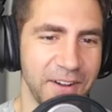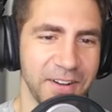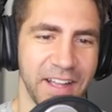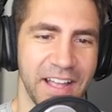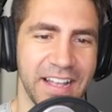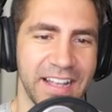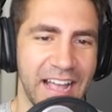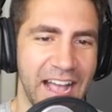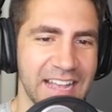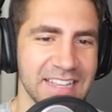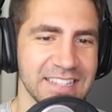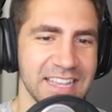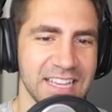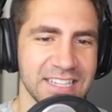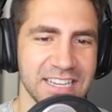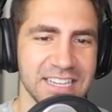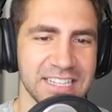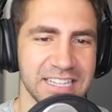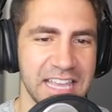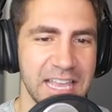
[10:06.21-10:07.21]
Okay, guys,
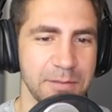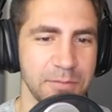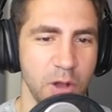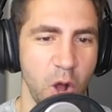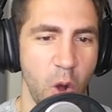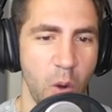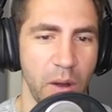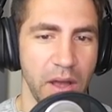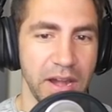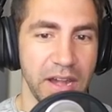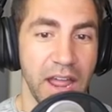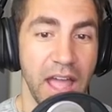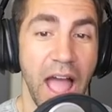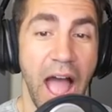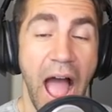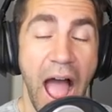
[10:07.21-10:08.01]
let's just keep going.